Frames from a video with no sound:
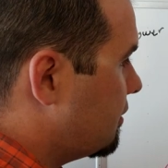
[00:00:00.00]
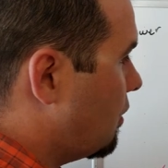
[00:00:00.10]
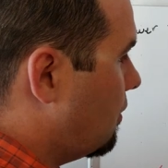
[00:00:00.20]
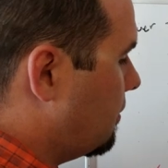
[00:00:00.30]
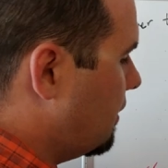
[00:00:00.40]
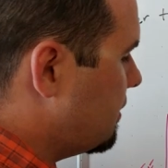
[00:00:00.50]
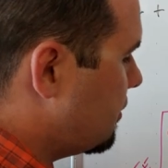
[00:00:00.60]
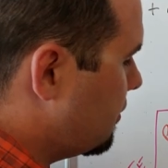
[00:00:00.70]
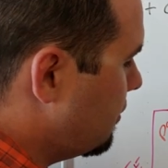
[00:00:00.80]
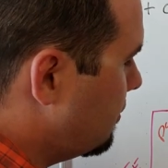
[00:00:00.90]
So I'm going to
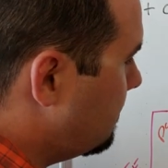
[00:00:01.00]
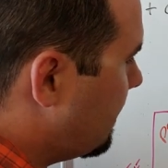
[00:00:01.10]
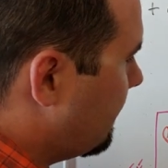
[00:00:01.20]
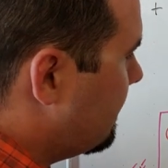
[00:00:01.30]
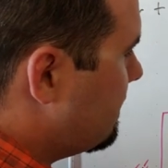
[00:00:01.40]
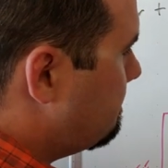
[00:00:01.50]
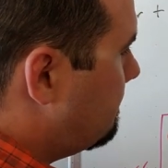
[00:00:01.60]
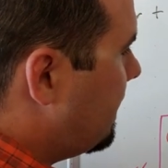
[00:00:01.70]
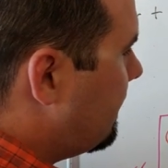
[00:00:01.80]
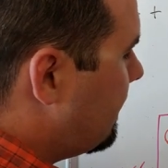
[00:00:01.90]
assume that this
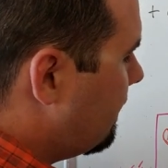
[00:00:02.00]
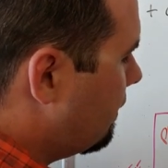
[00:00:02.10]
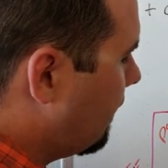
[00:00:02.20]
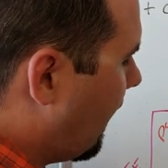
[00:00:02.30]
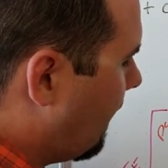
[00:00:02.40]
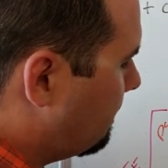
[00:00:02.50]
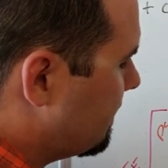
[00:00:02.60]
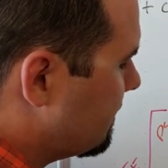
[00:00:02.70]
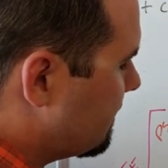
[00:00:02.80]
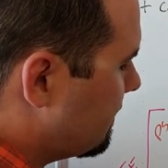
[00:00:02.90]
peak here
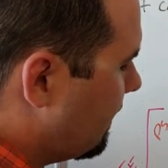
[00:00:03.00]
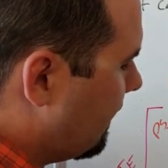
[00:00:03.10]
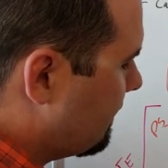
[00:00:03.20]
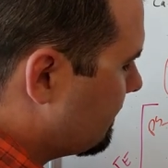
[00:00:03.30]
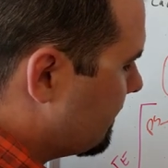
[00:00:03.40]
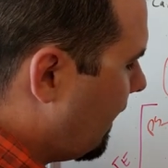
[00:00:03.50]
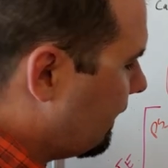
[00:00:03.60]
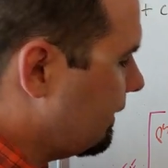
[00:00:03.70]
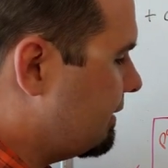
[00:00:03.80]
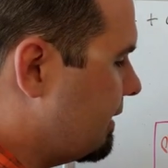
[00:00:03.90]
happens
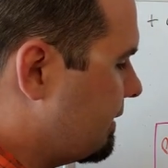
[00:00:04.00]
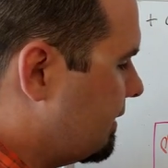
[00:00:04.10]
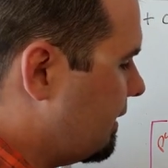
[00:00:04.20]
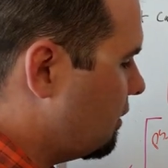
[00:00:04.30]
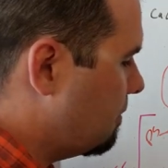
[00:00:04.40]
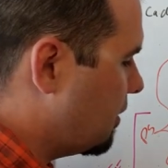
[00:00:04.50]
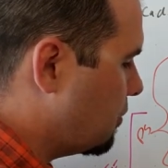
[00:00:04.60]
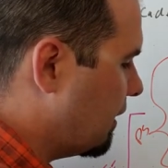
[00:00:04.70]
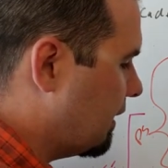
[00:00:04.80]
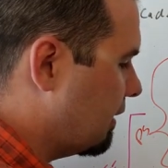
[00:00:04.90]
exactly dead center
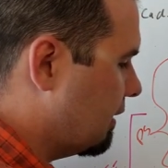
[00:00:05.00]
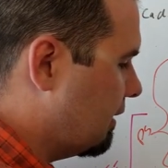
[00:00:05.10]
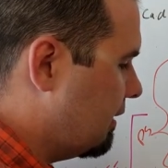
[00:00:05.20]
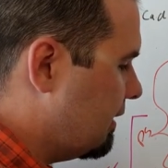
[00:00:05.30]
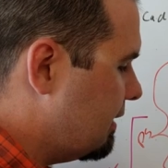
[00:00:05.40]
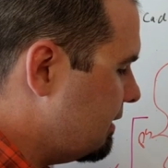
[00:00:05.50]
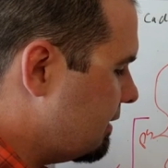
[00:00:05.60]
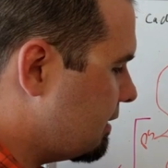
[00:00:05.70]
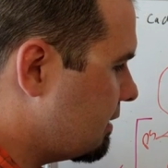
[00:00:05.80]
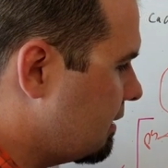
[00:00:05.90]
between
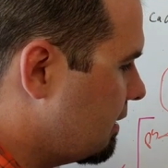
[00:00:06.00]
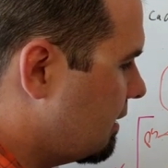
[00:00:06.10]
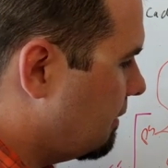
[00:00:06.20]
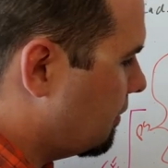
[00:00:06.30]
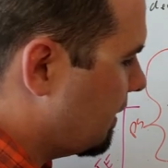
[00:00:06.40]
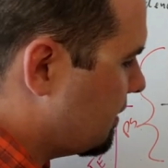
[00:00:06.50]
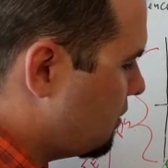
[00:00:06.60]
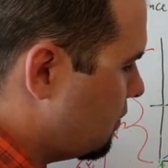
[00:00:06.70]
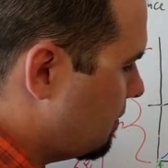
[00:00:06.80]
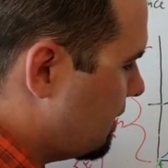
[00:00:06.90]
these. I'm going to
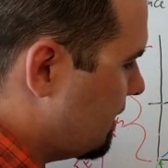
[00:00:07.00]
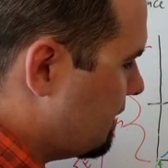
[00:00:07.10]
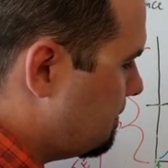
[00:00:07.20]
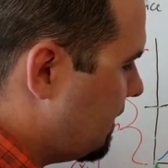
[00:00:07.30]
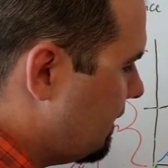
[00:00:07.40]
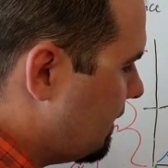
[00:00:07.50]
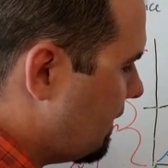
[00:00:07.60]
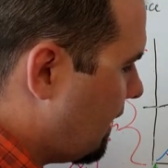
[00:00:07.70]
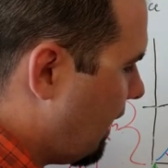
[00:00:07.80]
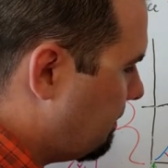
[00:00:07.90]
assume this
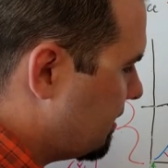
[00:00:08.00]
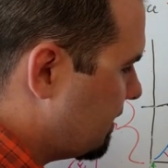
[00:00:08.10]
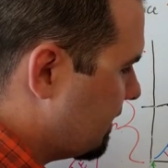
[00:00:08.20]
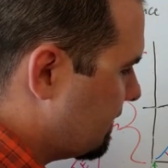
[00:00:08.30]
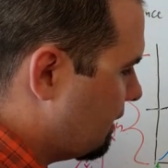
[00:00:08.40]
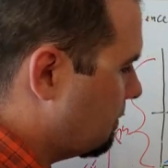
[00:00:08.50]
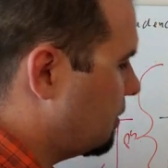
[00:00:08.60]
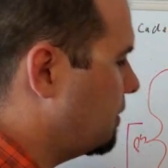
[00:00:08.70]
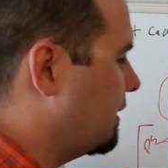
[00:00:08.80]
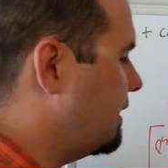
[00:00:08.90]
peak happens dead center
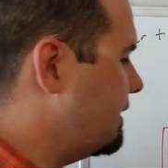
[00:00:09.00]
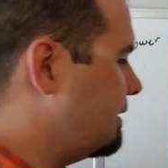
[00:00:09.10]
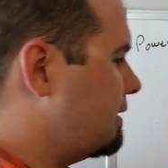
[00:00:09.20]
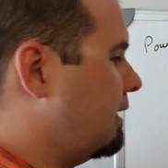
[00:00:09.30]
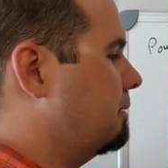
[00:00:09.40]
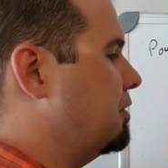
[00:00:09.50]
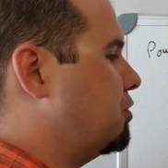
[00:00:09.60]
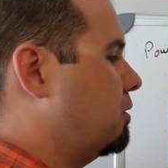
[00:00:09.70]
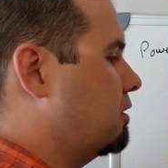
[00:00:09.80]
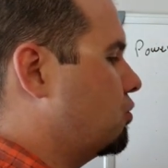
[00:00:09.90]
between these, and I'm
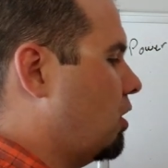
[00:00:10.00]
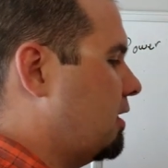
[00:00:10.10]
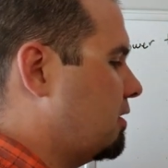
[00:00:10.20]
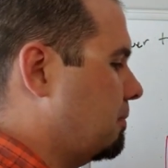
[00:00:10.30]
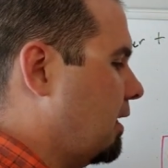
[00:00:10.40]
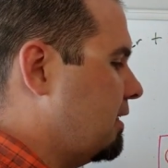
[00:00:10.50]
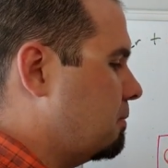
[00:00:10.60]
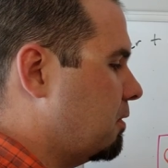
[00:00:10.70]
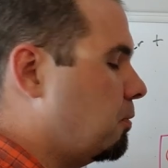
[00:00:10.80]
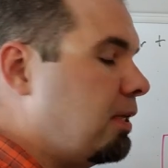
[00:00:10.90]
just going to draw some lines
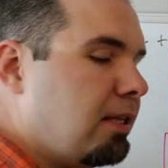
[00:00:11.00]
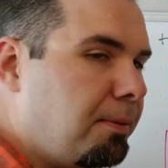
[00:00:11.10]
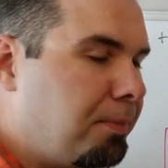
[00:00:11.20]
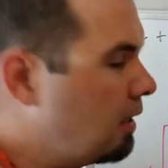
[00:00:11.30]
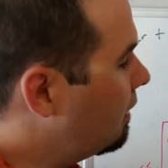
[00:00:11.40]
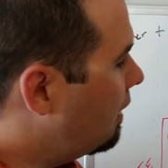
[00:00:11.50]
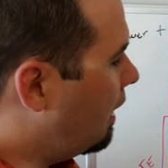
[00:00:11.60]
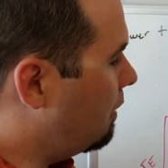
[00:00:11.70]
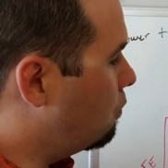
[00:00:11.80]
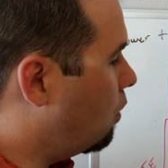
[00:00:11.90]
between them.
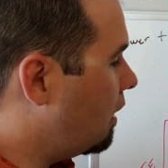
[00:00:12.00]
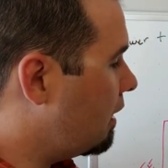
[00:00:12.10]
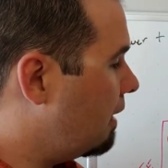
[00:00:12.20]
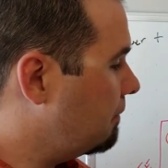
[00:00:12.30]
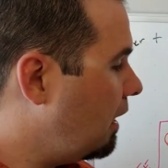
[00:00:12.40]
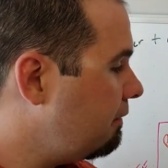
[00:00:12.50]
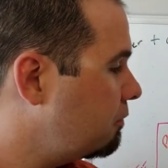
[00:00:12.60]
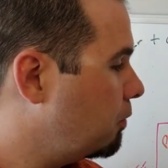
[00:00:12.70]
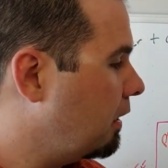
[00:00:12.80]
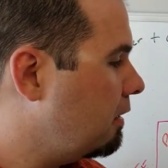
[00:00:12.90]
And what I'm
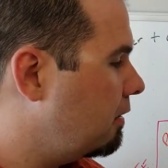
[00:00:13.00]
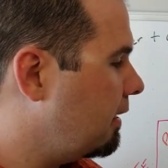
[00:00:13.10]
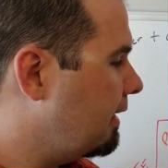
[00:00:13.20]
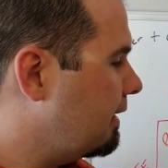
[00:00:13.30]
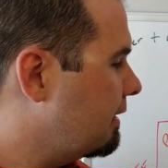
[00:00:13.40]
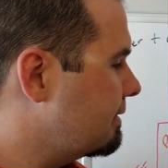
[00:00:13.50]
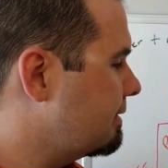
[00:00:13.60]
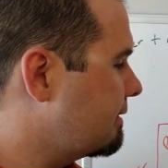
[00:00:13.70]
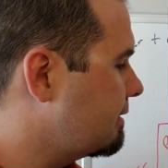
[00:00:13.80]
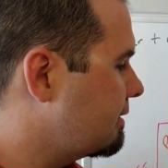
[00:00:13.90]
left with
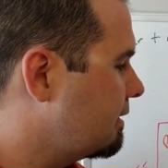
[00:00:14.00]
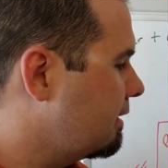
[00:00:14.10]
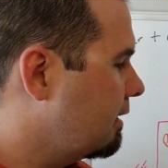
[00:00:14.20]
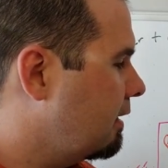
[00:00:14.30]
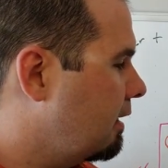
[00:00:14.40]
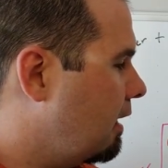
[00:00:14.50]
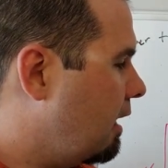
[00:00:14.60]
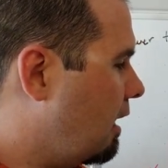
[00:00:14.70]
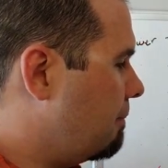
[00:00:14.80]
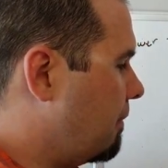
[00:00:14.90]
is
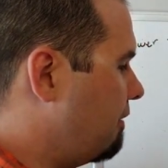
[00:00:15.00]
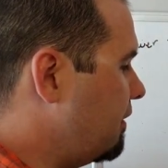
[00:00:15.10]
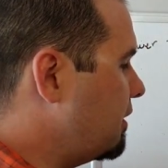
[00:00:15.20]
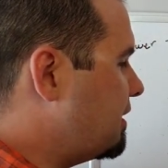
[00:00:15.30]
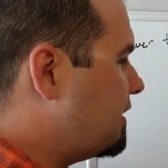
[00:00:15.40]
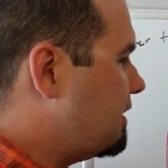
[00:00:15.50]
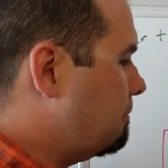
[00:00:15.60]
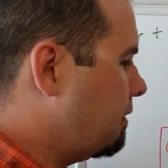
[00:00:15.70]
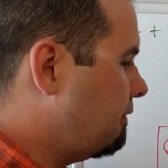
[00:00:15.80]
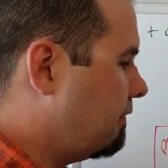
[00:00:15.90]
um, a very
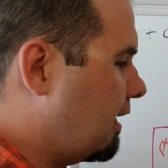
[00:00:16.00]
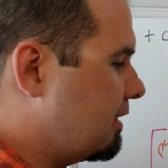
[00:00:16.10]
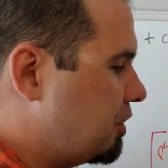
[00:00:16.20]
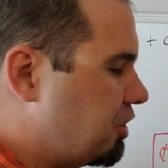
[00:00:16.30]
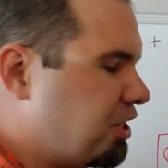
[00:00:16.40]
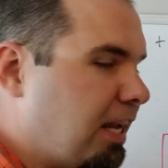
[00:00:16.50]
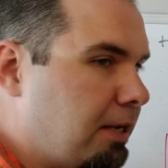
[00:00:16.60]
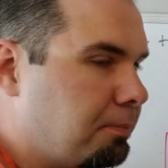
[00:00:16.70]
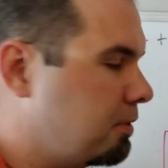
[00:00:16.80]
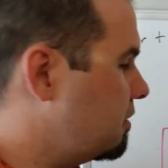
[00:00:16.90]
simplified
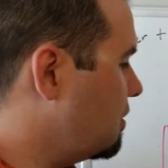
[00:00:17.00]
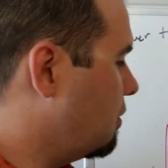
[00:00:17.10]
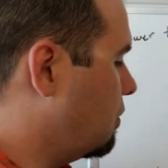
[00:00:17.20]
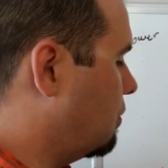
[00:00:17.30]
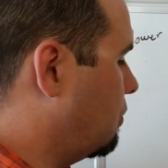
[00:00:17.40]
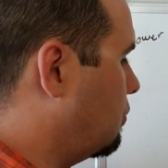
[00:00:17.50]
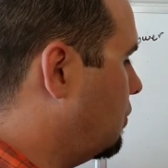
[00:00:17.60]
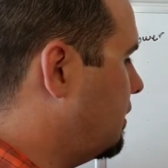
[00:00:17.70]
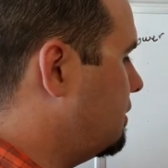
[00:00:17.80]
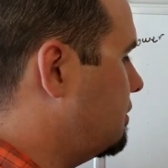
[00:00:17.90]
shape. So
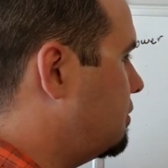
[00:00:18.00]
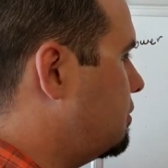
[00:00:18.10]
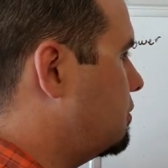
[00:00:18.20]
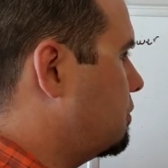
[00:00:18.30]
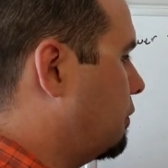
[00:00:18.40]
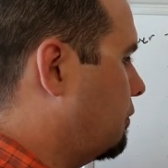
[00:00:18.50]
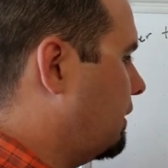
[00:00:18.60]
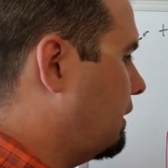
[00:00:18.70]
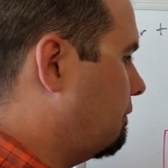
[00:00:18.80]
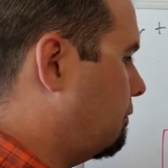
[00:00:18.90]
one, two,
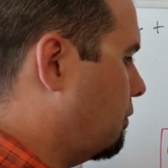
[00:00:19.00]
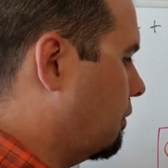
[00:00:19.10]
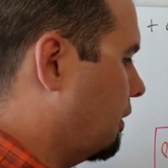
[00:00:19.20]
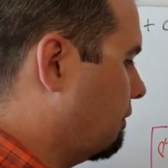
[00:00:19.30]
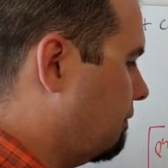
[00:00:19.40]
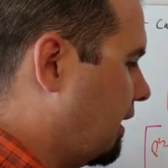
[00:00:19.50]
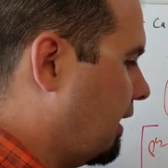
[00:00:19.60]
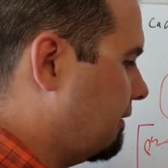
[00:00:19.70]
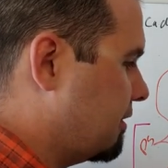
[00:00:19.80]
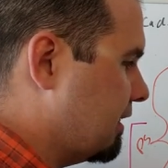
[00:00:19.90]
three, four,
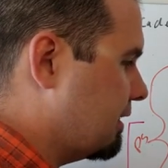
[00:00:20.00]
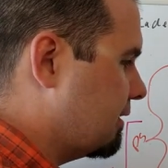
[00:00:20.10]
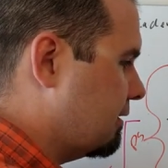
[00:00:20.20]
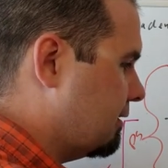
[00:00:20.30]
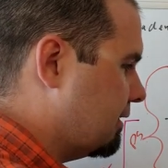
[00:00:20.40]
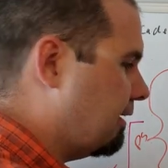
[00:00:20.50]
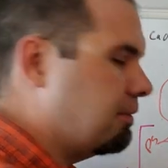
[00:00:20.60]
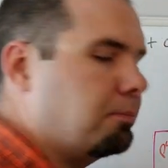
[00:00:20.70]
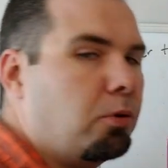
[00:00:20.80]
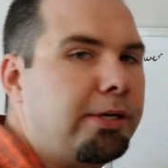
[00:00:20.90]
five, six,
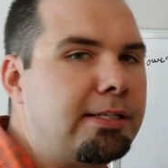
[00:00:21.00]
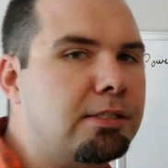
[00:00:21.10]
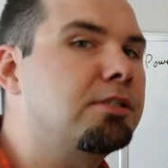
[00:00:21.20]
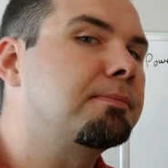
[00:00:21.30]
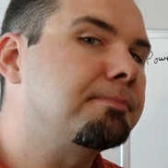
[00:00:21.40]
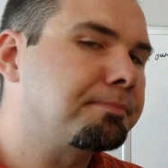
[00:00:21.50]
seven points.